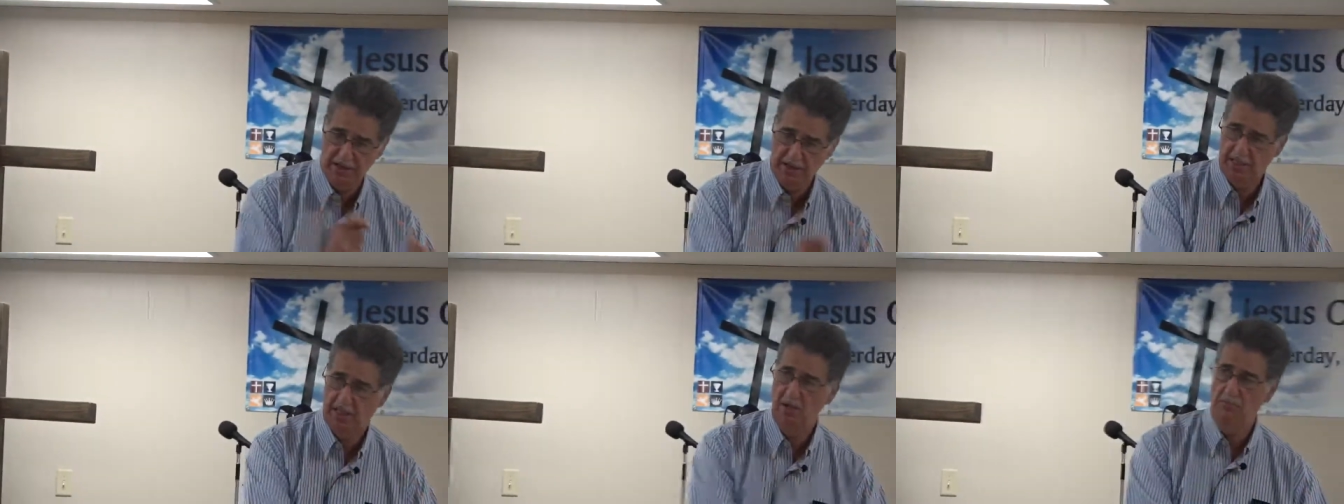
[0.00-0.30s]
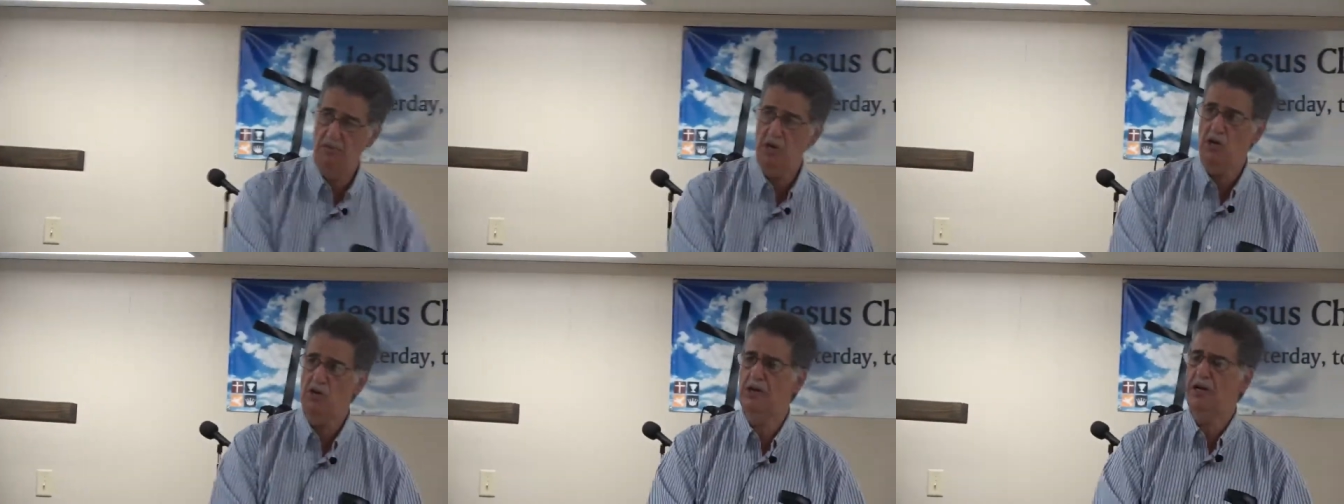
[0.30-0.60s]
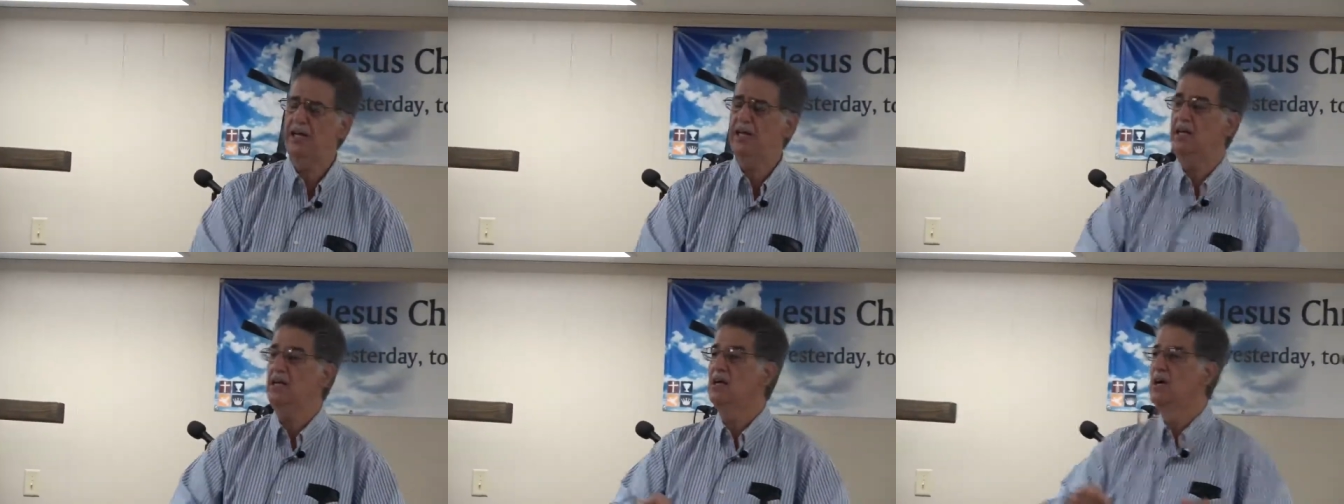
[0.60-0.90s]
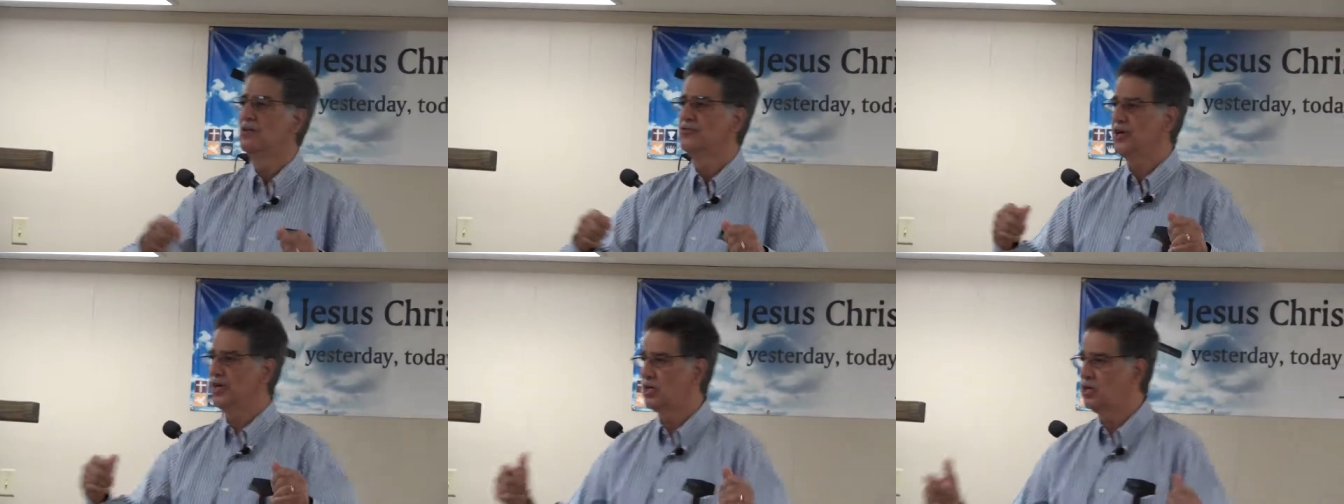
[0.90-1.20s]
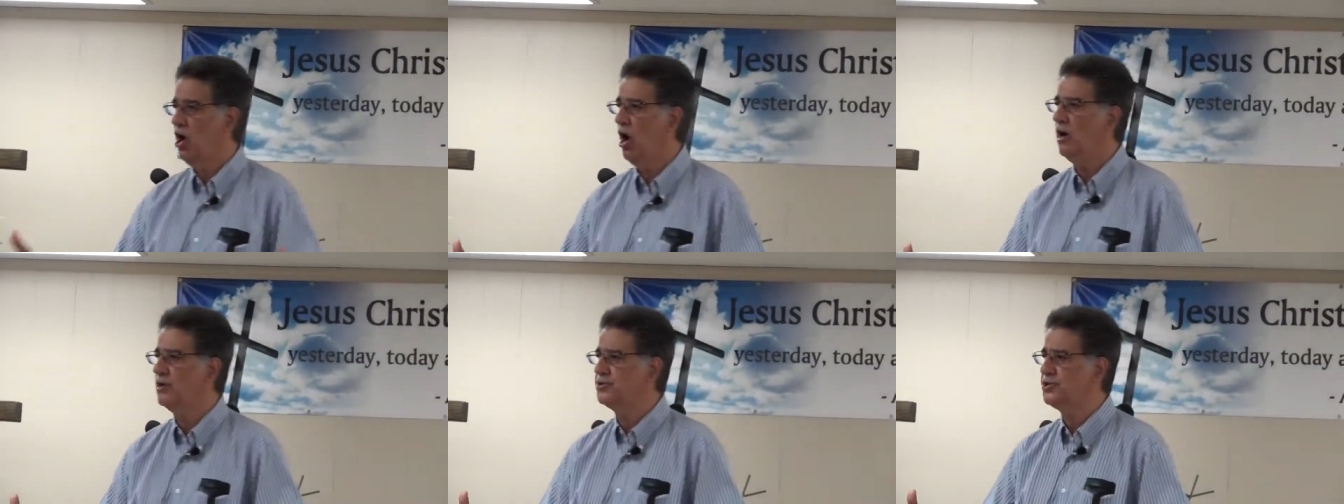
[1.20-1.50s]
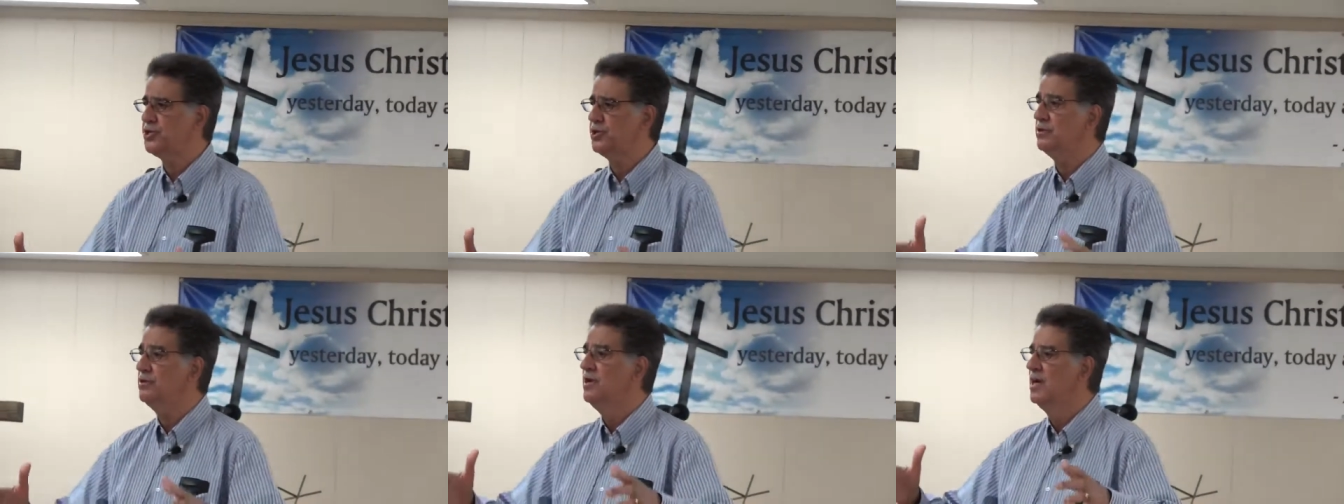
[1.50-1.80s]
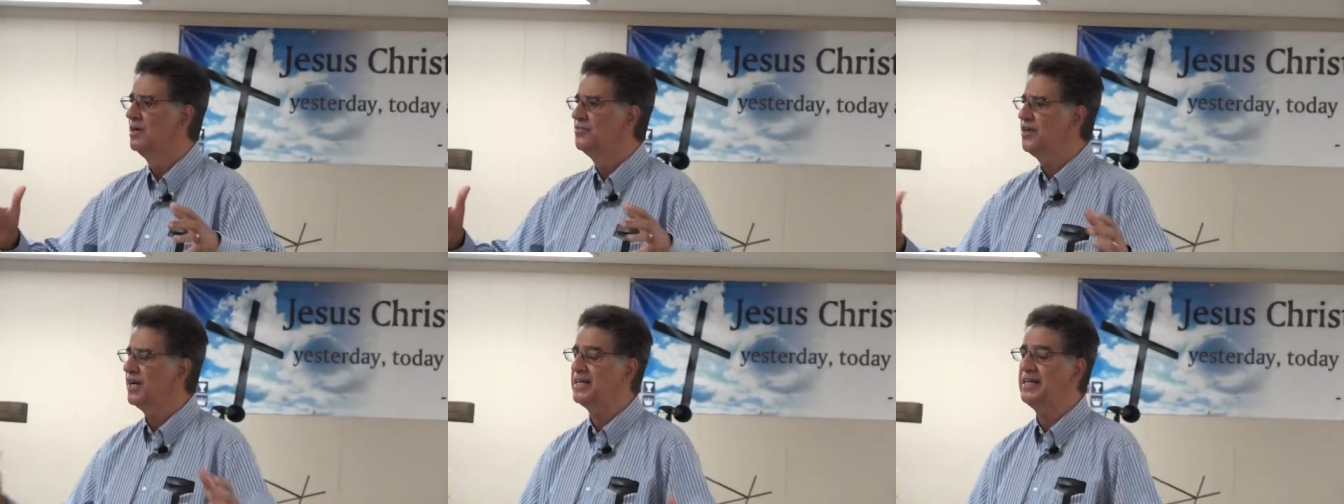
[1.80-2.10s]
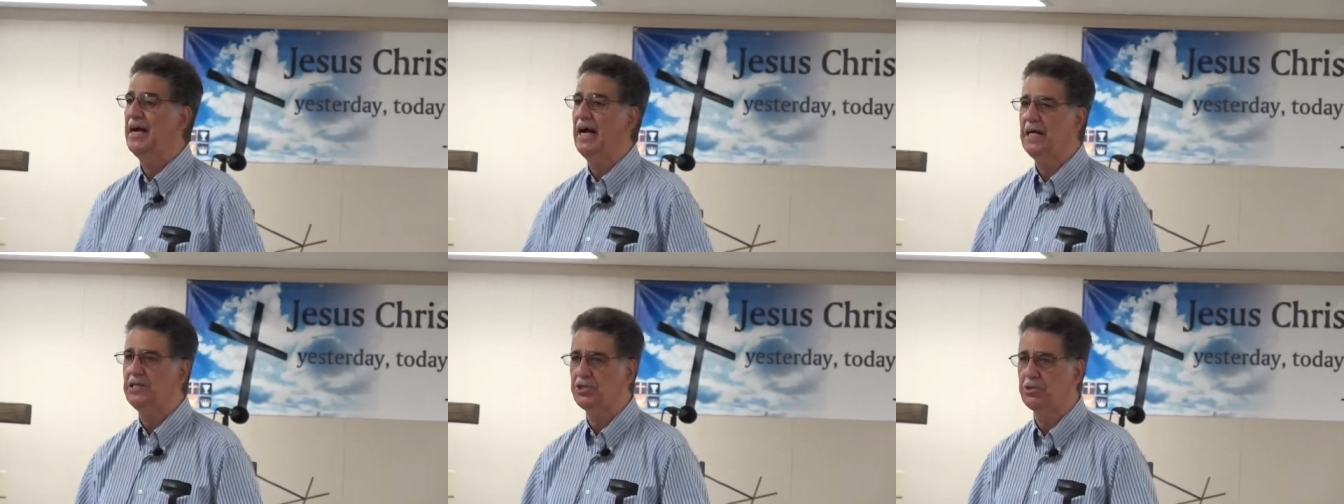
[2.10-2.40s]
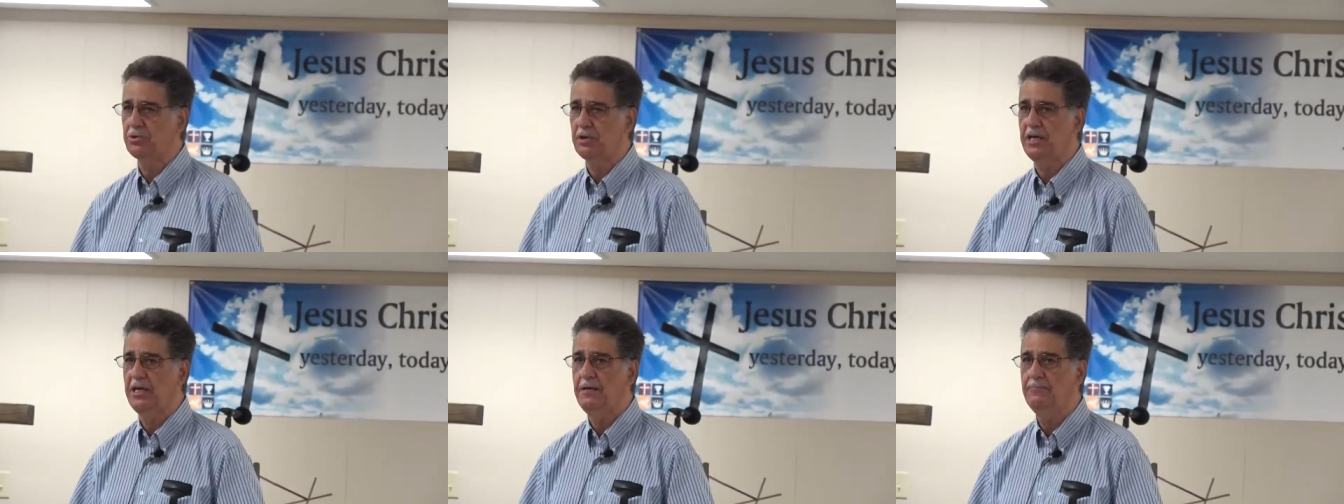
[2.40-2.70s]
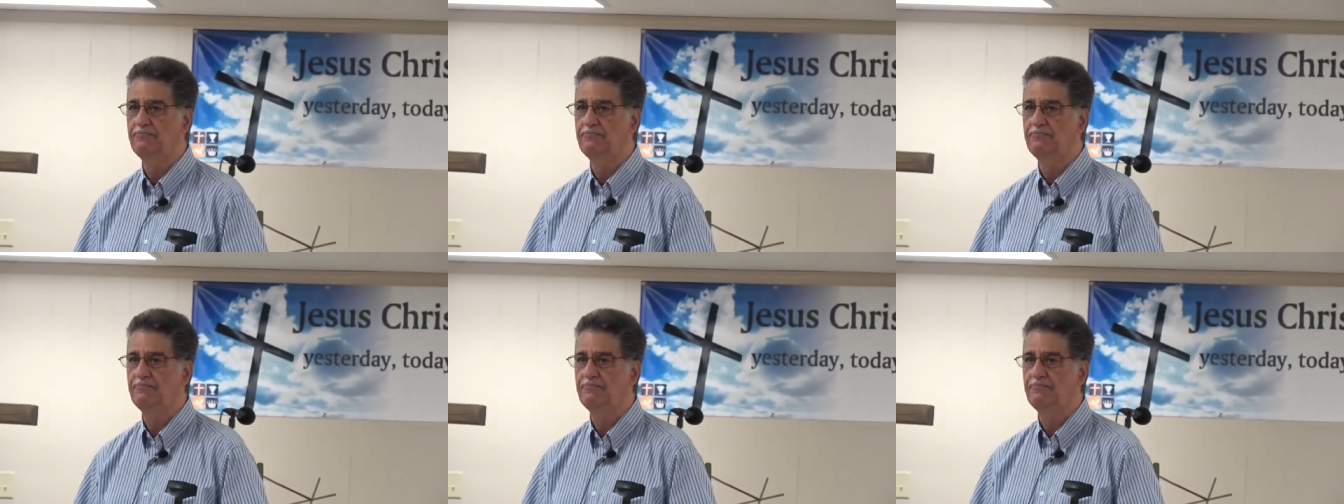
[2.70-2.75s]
the, the community, the culture, the country.